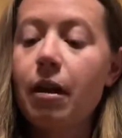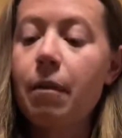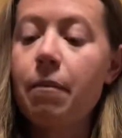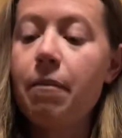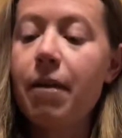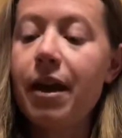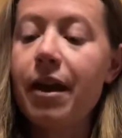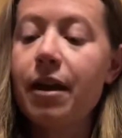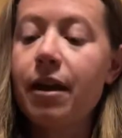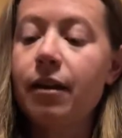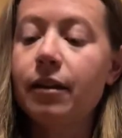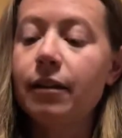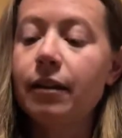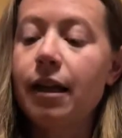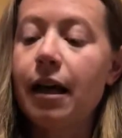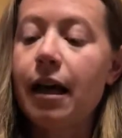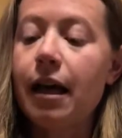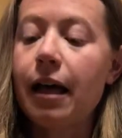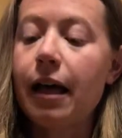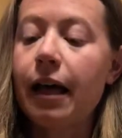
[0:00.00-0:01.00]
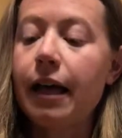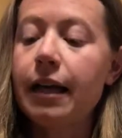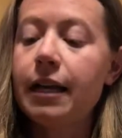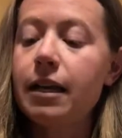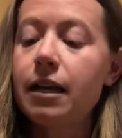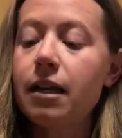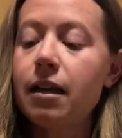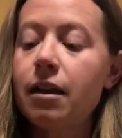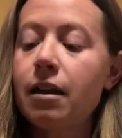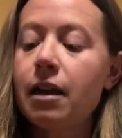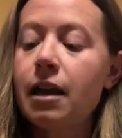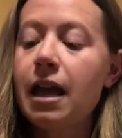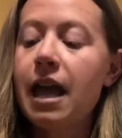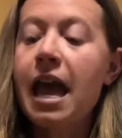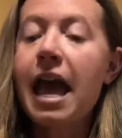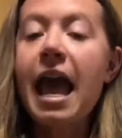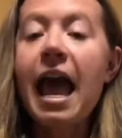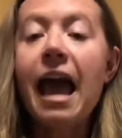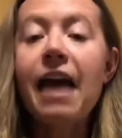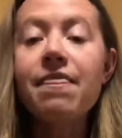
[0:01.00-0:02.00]
make a line,
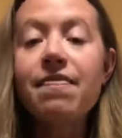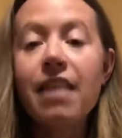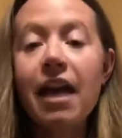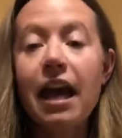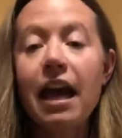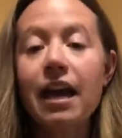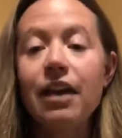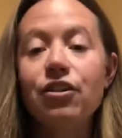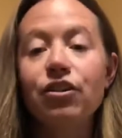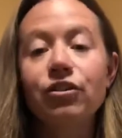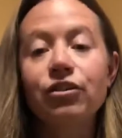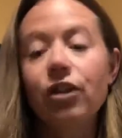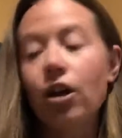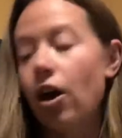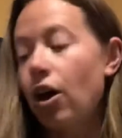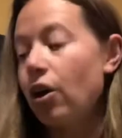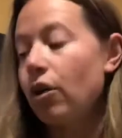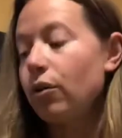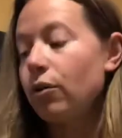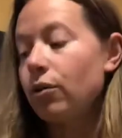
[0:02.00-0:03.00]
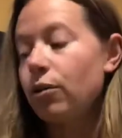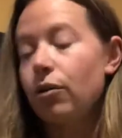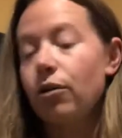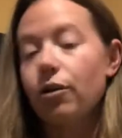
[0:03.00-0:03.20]
and then you'll know